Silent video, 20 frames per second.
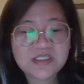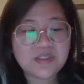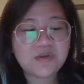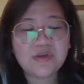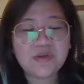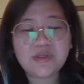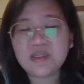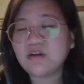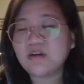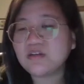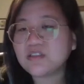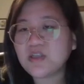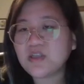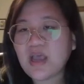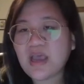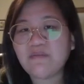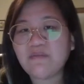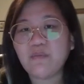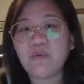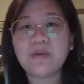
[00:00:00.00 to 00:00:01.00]
So you can also
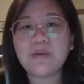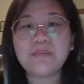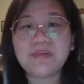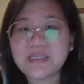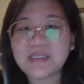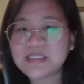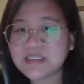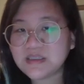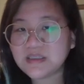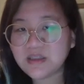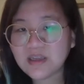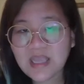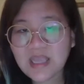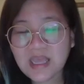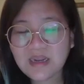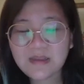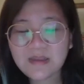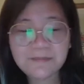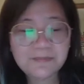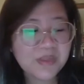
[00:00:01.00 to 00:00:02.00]
have one place to look
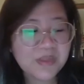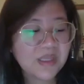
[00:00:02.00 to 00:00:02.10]
at it.